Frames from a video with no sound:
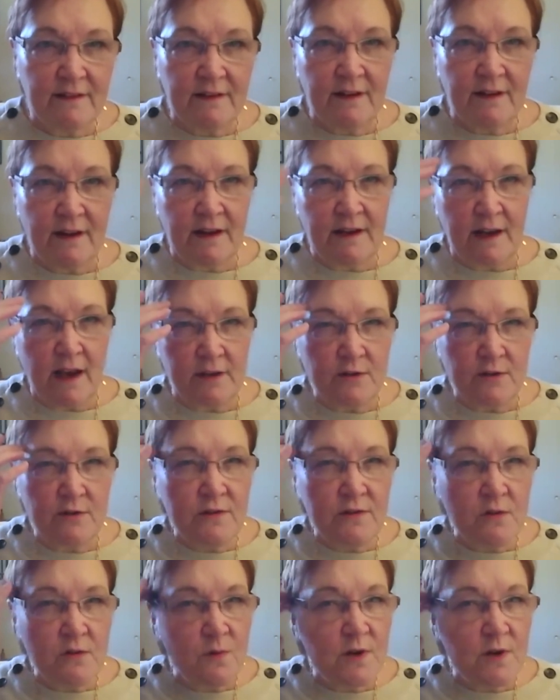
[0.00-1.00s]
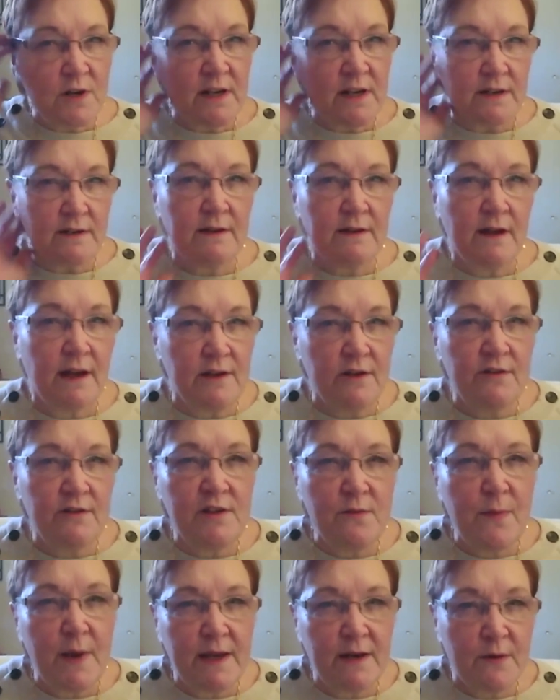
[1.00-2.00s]
I knew you would. I knew
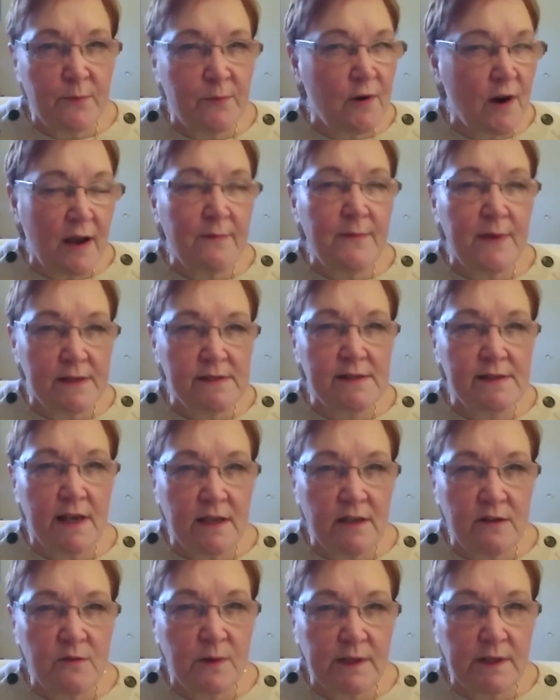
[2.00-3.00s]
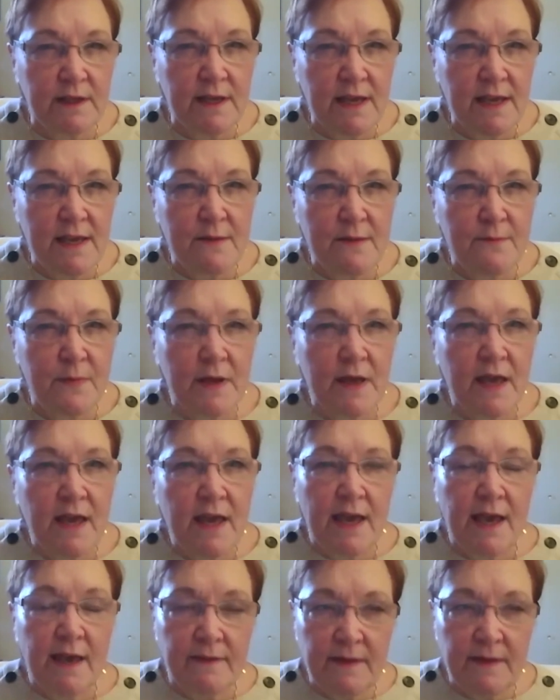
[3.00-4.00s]
you made a promise that you would keep.
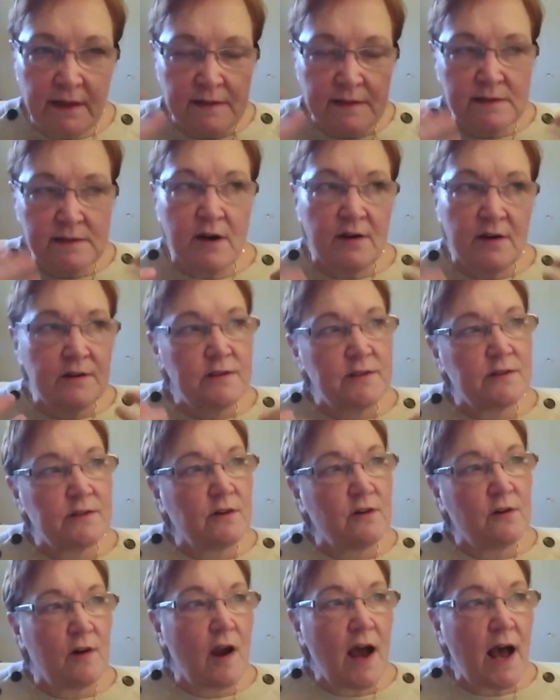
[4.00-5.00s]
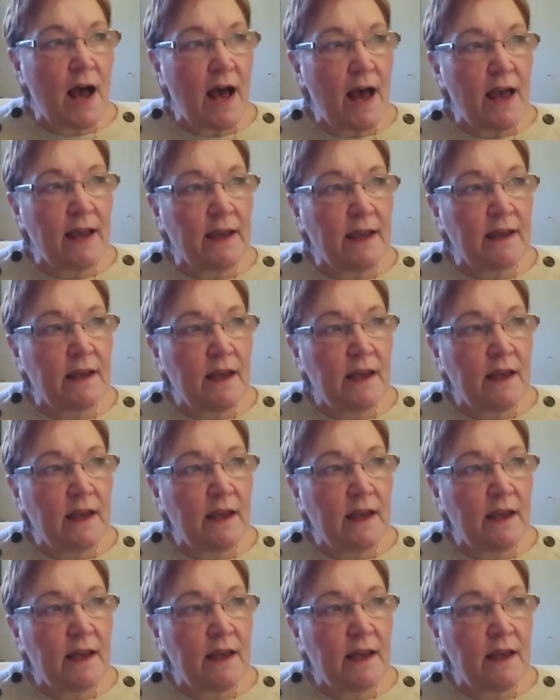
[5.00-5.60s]
And then he started to cry.